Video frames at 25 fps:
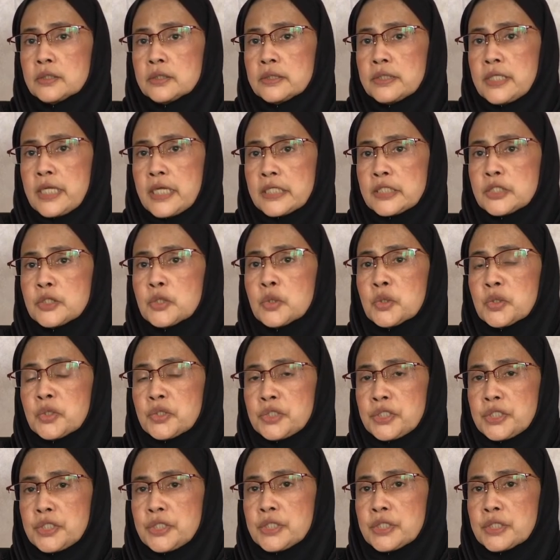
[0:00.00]

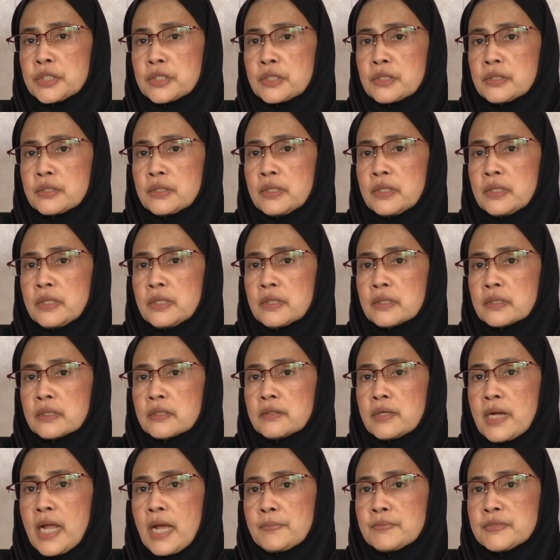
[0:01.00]
Technology uh,
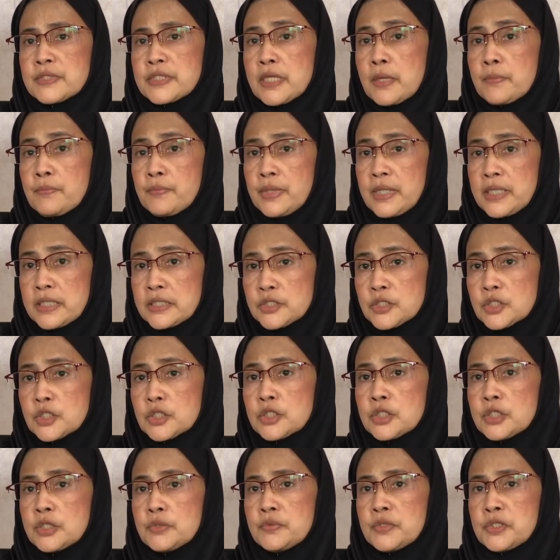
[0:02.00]
Crime
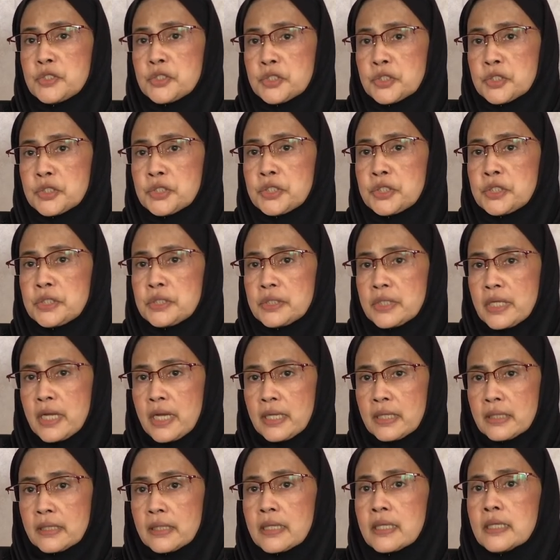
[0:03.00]
Suppression Division in
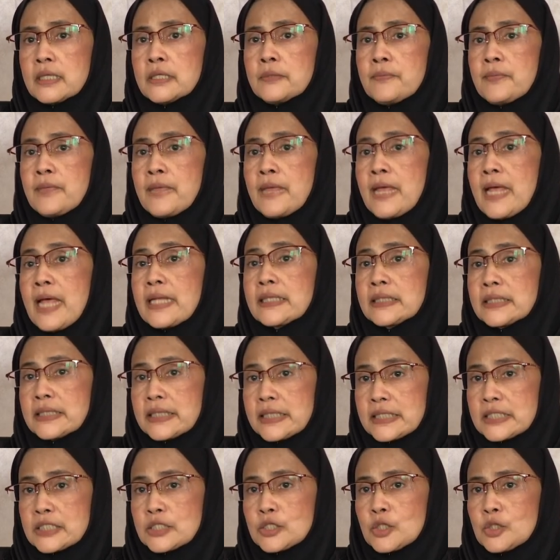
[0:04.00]
Thailand at
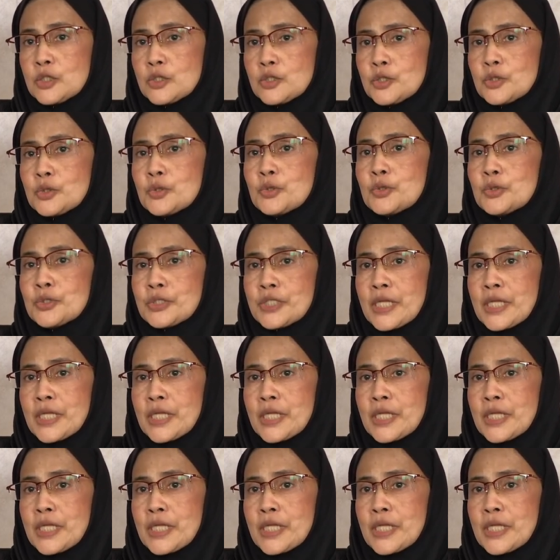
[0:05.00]
least two